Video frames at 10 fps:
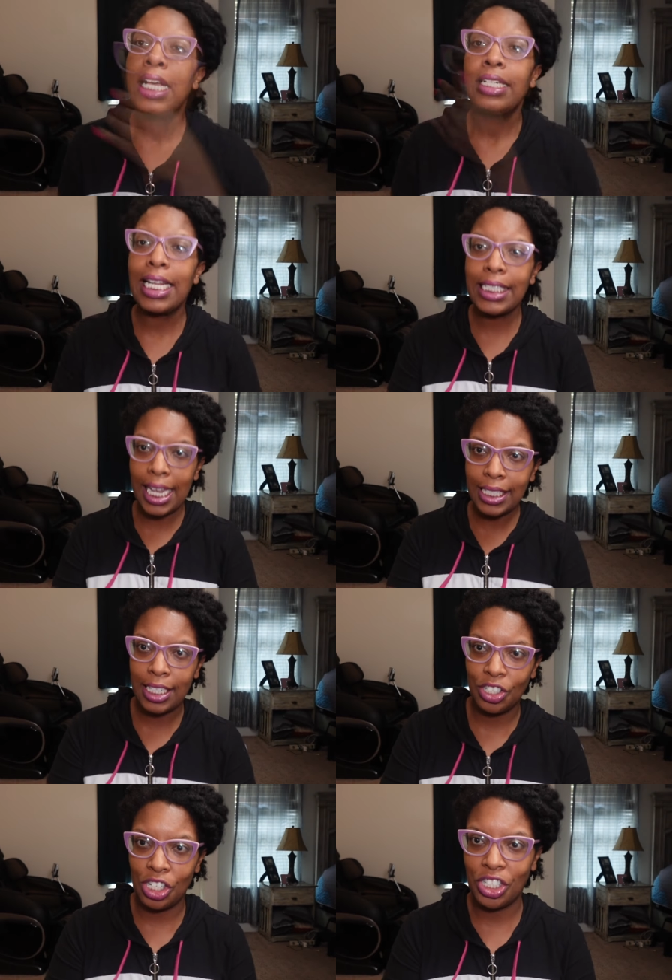Let's get into
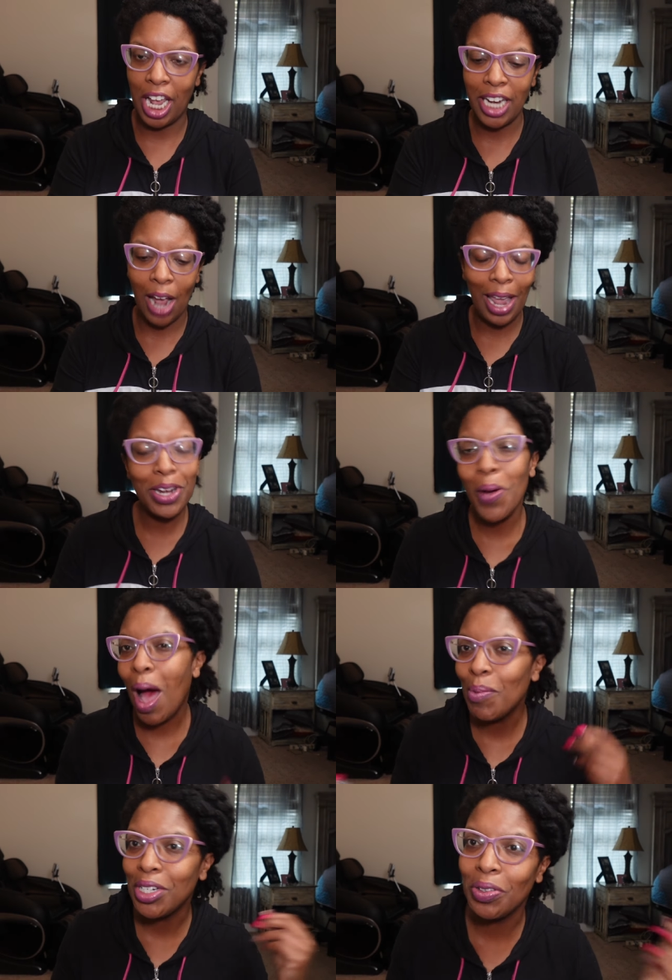the chit chat. Y'all, y'all know
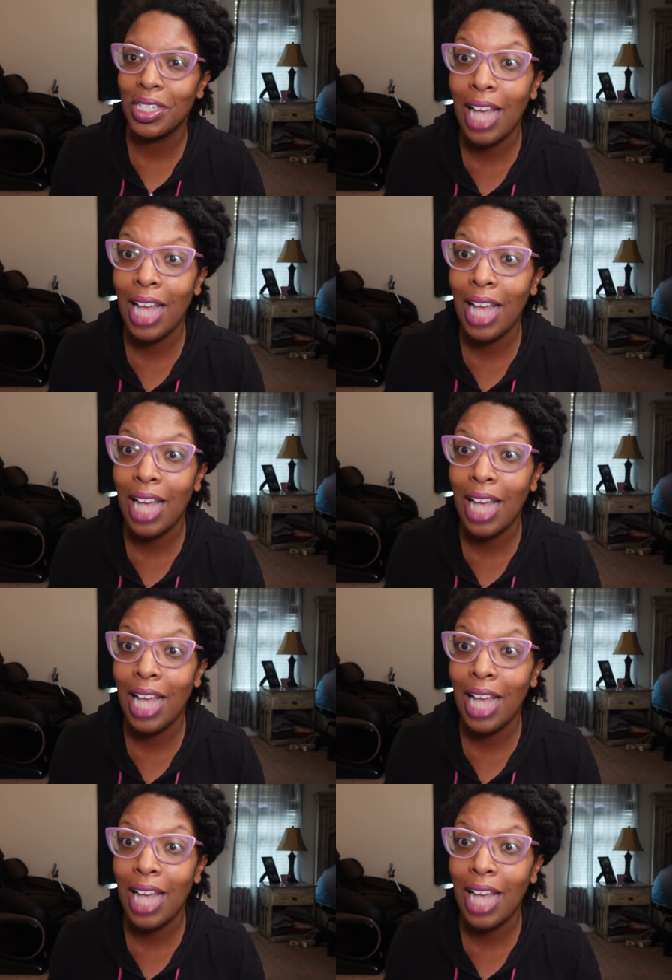how we do this.